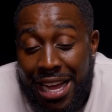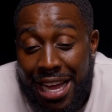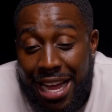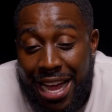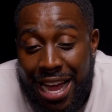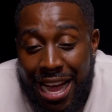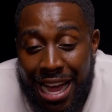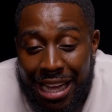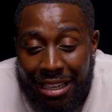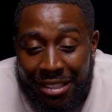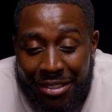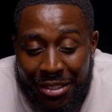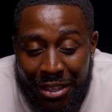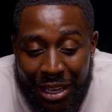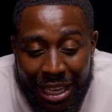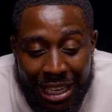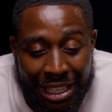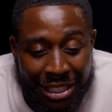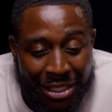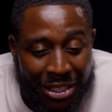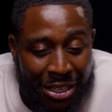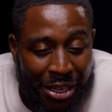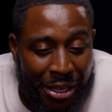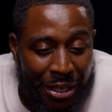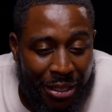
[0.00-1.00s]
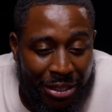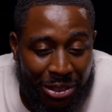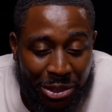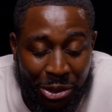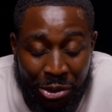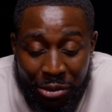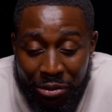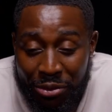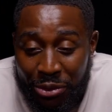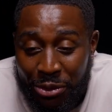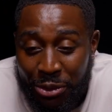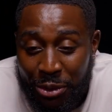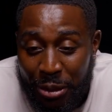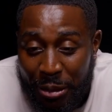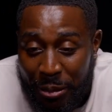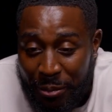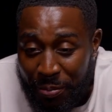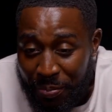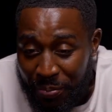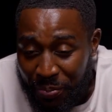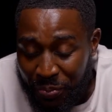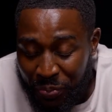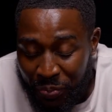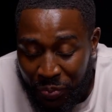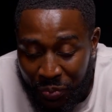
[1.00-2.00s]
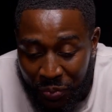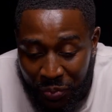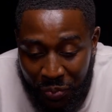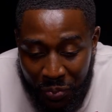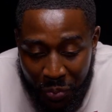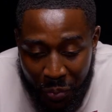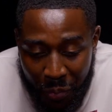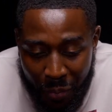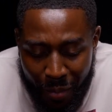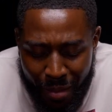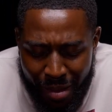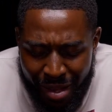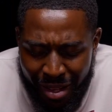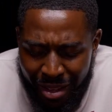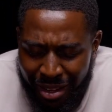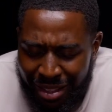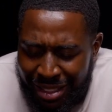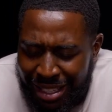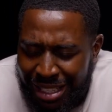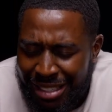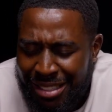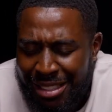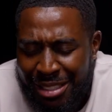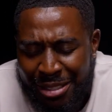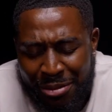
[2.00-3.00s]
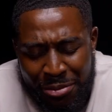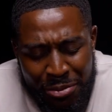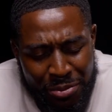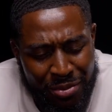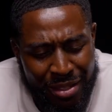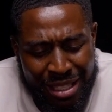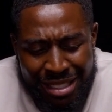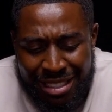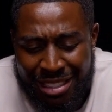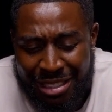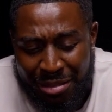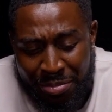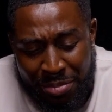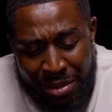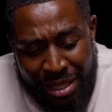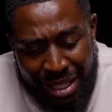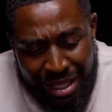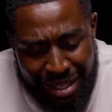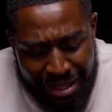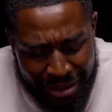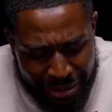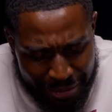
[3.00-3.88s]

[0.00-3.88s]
I started soul food. This is peak.